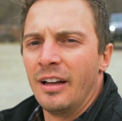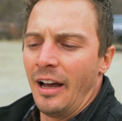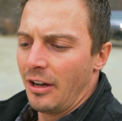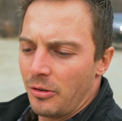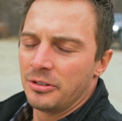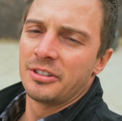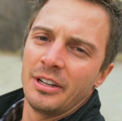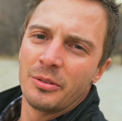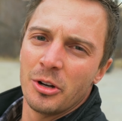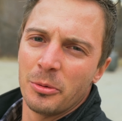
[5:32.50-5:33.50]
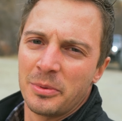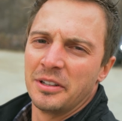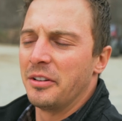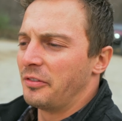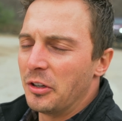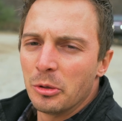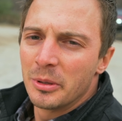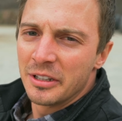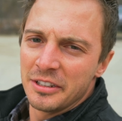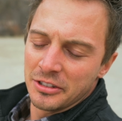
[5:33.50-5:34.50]
I always get roped into filming
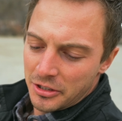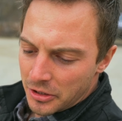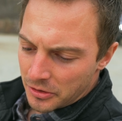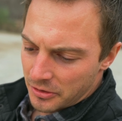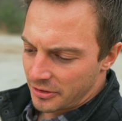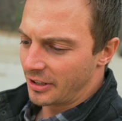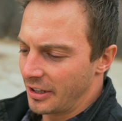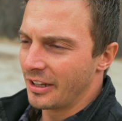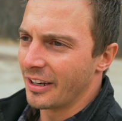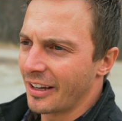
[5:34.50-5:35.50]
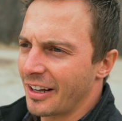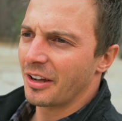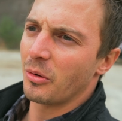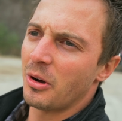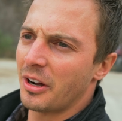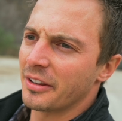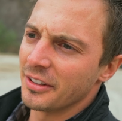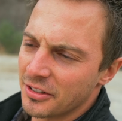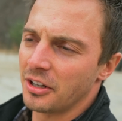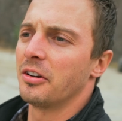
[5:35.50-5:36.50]
these goons. I gotta walk
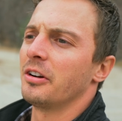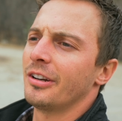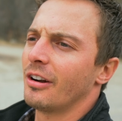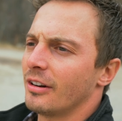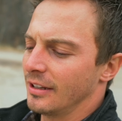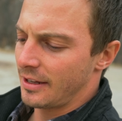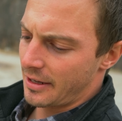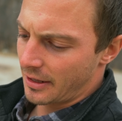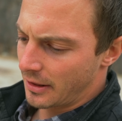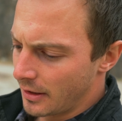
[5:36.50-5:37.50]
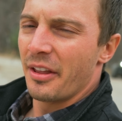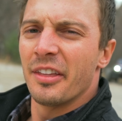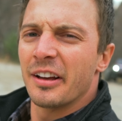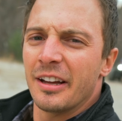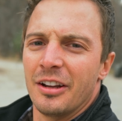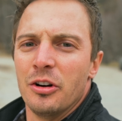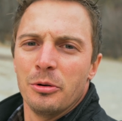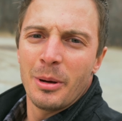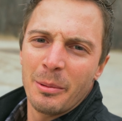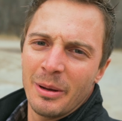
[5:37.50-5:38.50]
this 100-yard length, but I think I know who
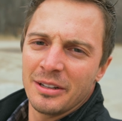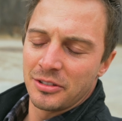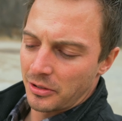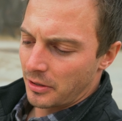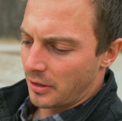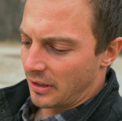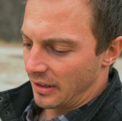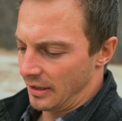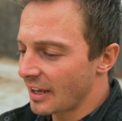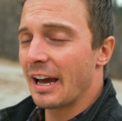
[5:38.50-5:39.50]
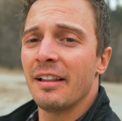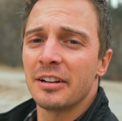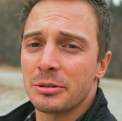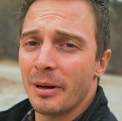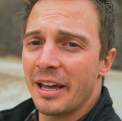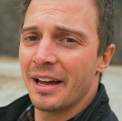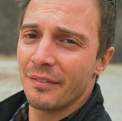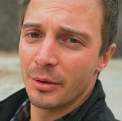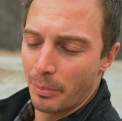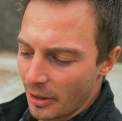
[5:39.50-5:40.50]
my bets are on. Alex may have
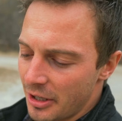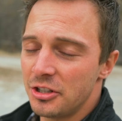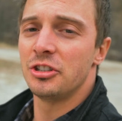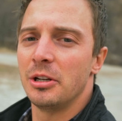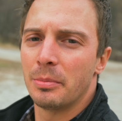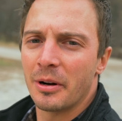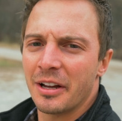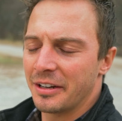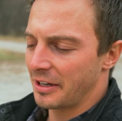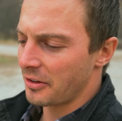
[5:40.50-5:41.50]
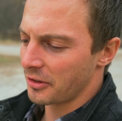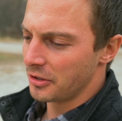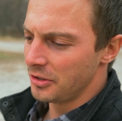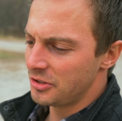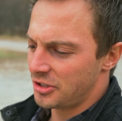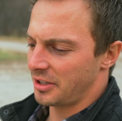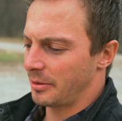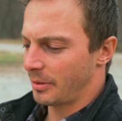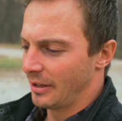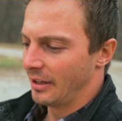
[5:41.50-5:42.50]
the pretty Jeep right now, and the new Jeep,
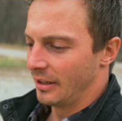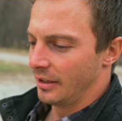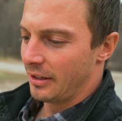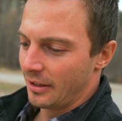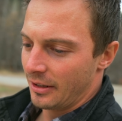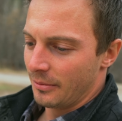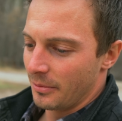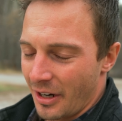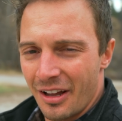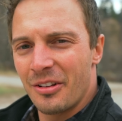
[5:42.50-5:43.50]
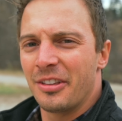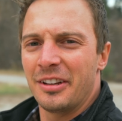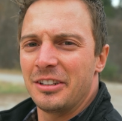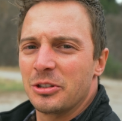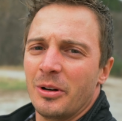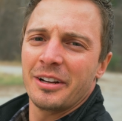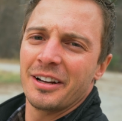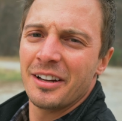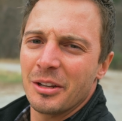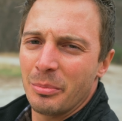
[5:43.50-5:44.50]
but I don't think he's quite
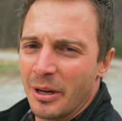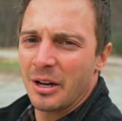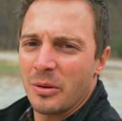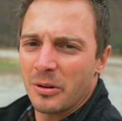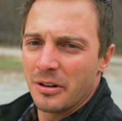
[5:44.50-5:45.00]
got the power.